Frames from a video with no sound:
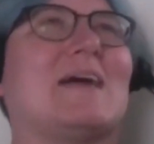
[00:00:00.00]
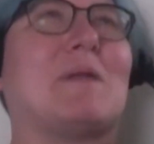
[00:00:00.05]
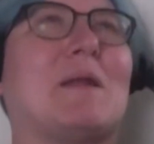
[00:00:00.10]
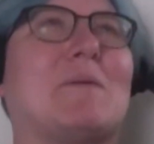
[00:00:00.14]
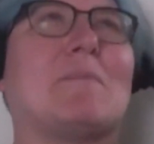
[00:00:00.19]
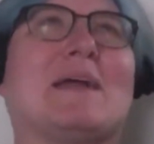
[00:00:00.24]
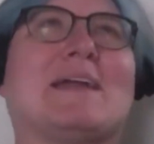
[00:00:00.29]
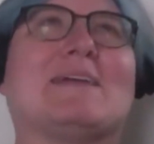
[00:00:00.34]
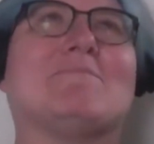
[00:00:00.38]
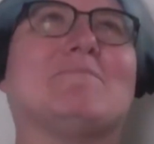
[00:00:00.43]
and
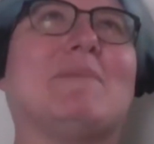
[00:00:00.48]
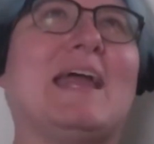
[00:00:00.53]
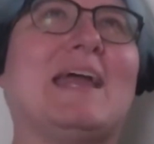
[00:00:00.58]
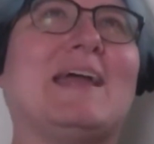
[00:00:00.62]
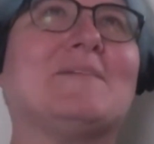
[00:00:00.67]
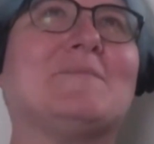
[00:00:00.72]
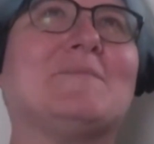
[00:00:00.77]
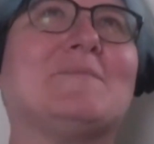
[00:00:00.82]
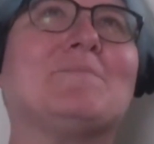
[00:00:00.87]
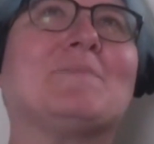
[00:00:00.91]
I'm like,
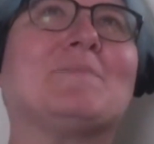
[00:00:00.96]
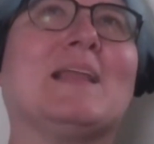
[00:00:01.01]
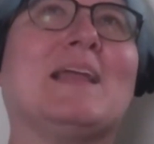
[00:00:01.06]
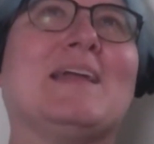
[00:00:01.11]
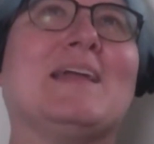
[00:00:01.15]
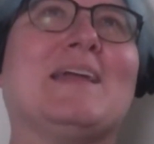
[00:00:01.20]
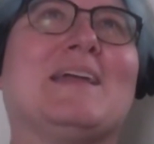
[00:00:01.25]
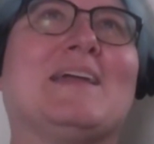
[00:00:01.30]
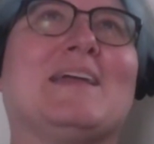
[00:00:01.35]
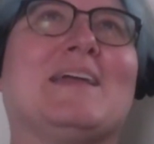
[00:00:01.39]
man,
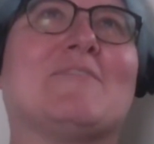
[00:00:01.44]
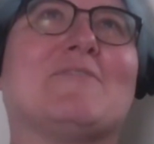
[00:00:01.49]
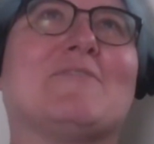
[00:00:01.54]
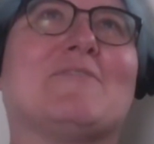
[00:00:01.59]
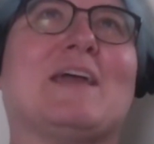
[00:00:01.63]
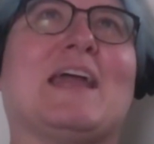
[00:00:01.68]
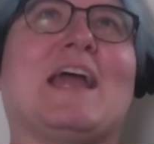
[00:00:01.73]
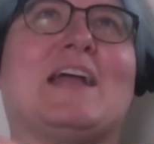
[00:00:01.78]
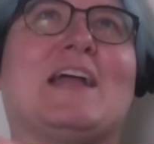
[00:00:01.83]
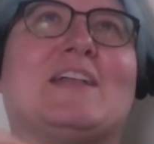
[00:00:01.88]
if
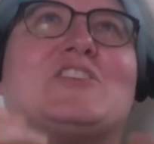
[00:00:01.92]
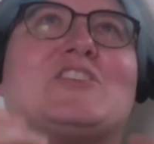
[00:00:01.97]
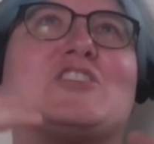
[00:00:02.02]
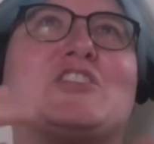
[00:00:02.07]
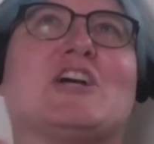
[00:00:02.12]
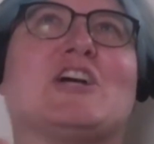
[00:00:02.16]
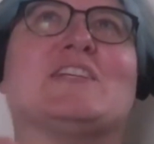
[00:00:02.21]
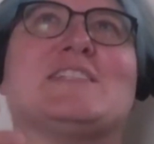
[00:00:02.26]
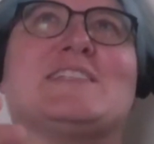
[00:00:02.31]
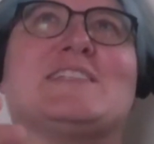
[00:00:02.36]
they had
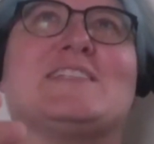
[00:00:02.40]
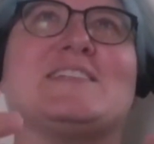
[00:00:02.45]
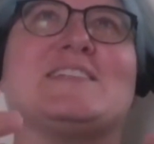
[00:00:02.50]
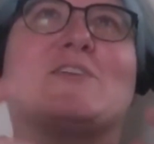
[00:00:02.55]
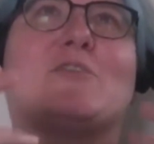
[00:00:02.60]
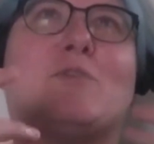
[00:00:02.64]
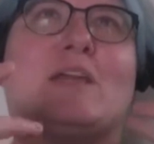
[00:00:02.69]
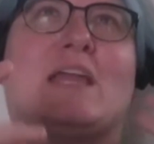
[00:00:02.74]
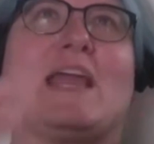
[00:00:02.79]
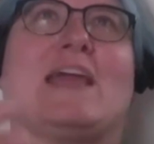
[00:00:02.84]
just
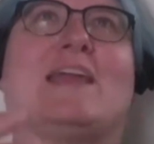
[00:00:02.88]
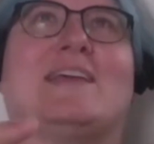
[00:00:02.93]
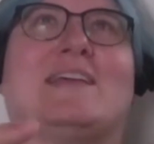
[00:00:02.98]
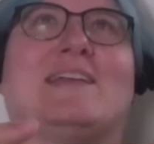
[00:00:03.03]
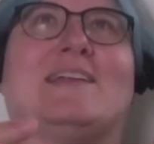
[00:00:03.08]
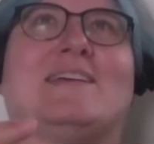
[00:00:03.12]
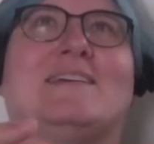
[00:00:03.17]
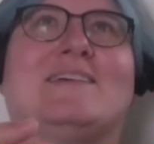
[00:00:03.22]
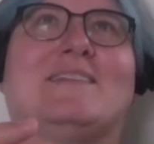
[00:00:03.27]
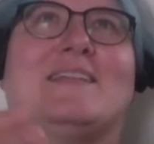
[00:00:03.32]

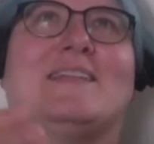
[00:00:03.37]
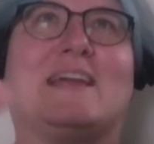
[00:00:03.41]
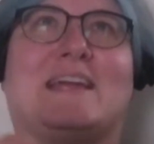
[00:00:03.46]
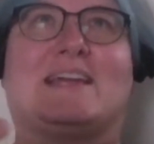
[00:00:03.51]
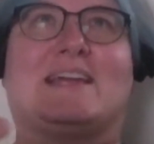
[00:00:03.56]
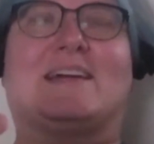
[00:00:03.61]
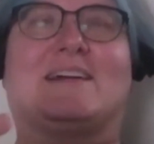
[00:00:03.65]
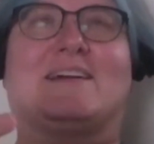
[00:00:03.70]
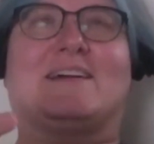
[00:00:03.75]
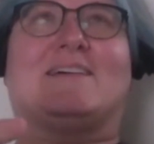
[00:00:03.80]
created,
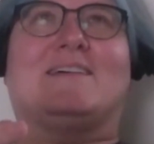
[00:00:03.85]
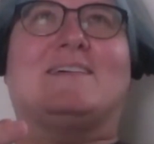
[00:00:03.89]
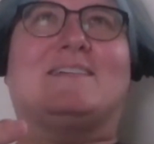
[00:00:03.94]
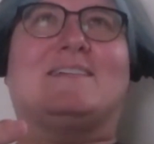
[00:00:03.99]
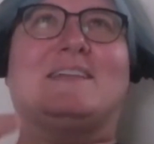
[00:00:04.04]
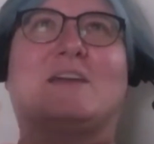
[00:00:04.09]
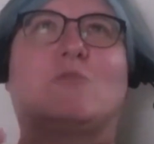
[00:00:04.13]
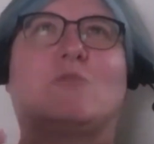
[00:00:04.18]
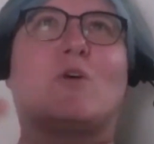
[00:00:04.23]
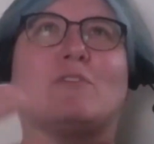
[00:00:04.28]
like,
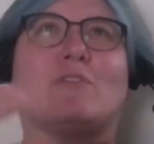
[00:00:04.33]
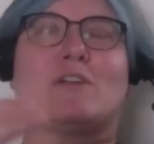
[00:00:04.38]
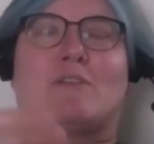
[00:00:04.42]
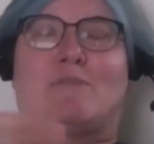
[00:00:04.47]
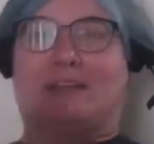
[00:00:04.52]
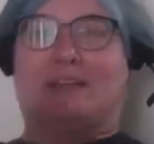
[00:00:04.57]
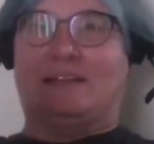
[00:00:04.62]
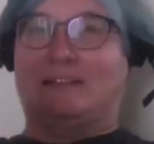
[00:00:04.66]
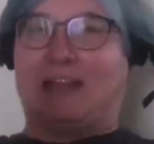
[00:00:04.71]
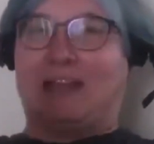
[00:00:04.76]
the equivalent of
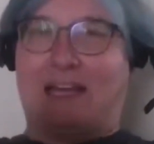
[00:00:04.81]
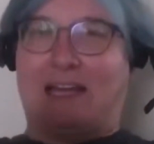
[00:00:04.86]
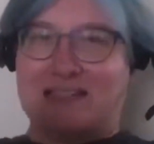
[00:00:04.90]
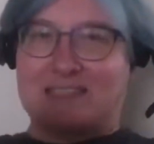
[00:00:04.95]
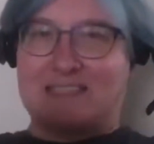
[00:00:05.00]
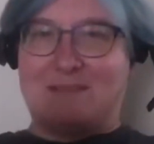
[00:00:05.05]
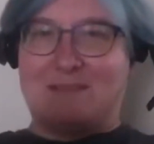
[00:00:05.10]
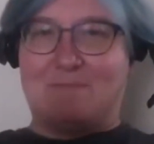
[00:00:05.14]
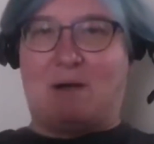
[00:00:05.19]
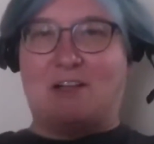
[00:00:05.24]
a
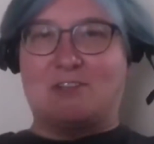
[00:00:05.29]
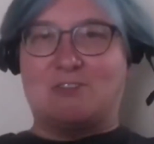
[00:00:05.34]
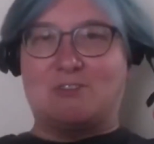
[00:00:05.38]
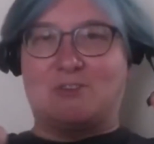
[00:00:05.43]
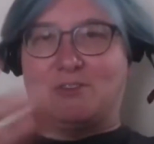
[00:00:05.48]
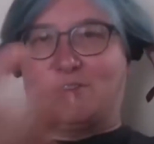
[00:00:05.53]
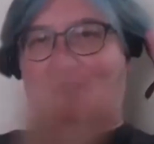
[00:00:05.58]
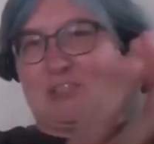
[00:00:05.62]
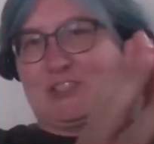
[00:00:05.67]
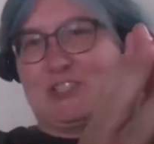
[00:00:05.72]
legacy
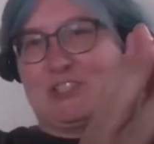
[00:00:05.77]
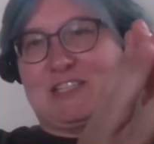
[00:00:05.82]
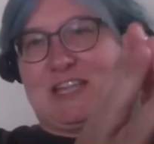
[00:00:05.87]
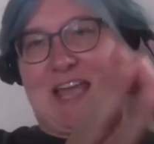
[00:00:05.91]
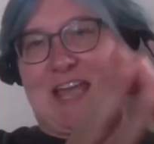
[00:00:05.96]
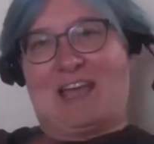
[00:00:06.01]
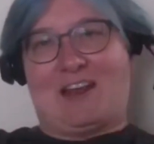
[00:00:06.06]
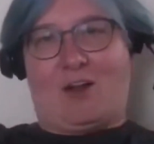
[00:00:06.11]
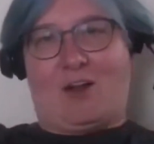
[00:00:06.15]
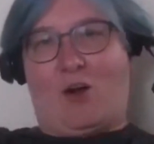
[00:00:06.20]
module that just
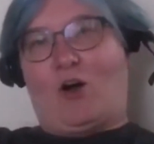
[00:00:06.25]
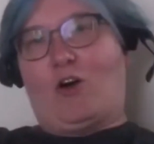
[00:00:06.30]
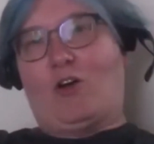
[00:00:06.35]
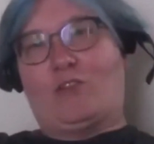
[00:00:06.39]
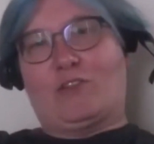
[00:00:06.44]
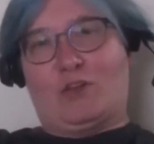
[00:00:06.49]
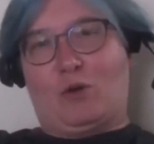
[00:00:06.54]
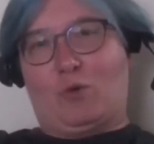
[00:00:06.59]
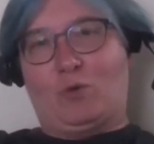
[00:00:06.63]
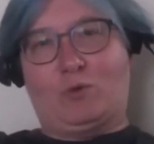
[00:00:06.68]
had all
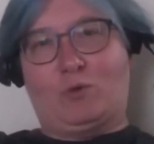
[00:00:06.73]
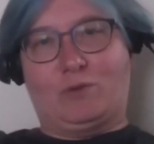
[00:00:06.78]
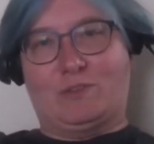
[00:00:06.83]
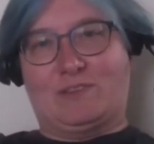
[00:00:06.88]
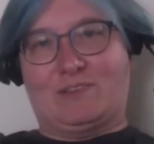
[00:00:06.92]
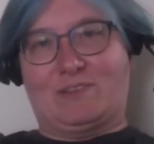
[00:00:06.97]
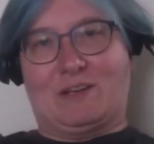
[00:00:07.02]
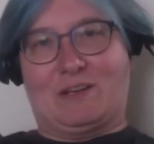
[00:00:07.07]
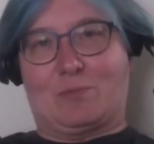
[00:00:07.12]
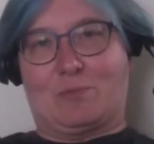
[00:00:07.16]
the
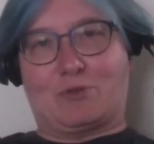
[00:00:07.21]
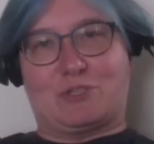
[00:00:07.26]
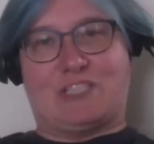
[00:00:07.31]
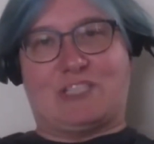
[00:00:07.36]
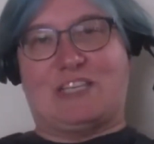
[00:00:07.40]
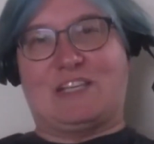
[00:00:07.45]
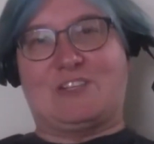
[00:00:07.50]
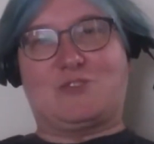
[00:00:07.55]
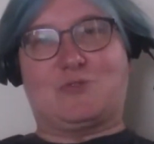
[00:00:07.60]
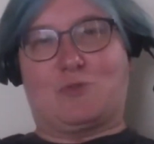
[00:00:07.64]
old,
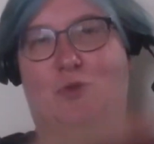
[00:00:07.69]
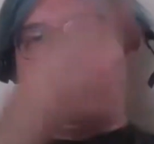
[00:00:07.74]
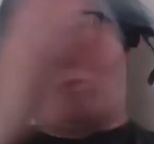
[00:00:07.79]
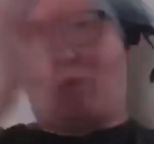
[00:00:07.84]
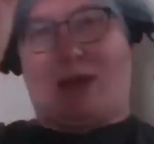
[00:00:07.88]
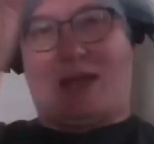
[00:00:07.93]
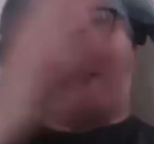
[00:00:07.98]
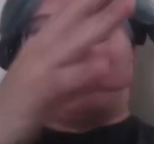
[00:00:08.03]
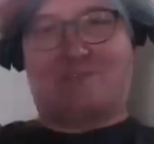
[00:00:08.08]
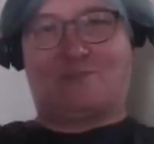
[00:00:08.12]
procedural
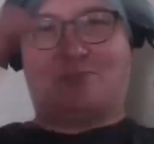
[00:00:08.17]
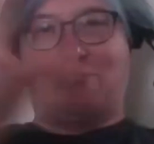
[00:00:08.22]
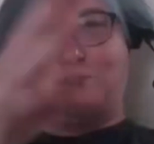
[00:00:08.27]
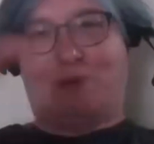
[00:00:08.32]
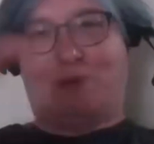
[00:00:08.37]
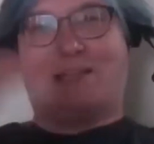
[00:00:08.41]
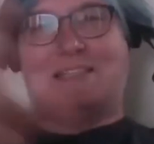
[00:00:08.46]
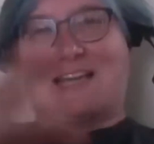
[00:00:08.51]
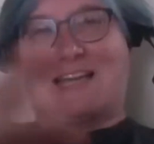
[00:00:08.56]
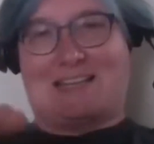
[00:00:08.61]
ways of
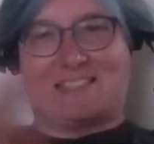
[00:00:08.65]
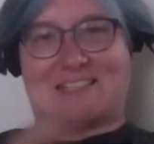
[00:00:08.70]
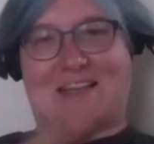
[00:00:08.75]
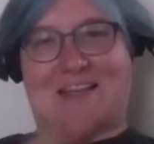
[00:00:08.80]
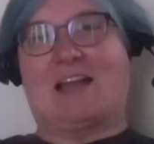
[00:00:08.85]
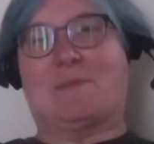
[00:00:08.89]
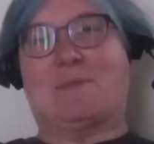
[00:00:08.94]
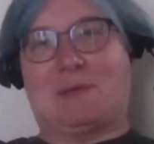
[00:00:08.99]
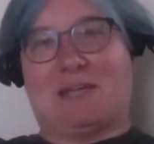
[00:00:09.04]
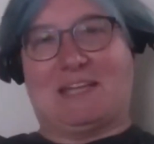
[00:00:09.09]
doing
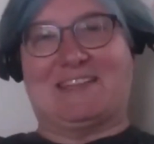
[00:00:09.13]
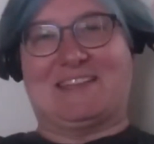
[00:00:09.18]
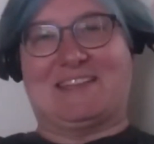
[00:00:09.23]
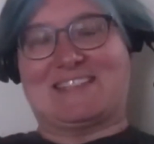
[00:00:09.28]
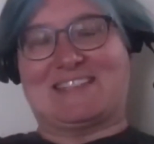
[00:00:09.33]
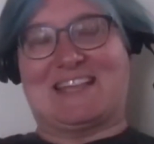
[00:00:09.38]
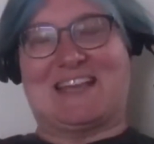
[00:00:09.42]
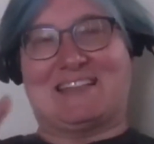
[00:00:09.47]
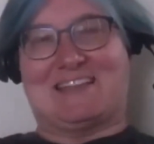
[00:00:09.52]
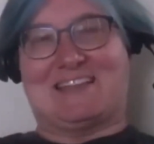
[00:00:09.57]
taxonomy and
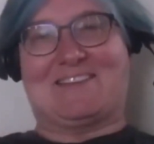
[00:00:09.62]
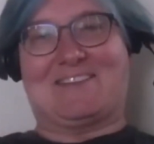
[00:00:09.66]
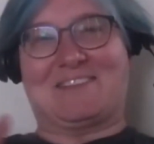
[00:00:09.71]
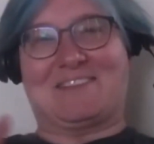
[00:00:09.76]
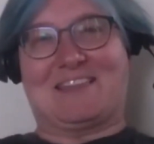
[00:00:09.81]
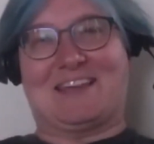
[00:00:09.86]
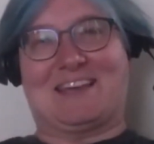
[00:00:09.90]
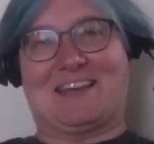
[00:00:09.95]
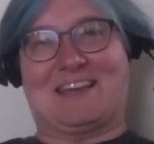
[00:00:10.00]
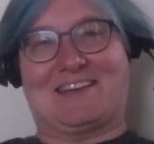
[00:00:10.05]
this, that, and the other
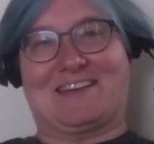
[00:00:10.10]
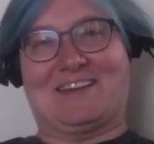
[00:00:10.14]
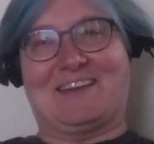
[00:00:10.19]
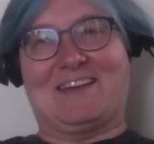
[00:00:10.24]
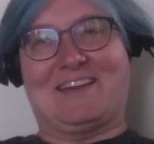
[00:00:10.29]
thing,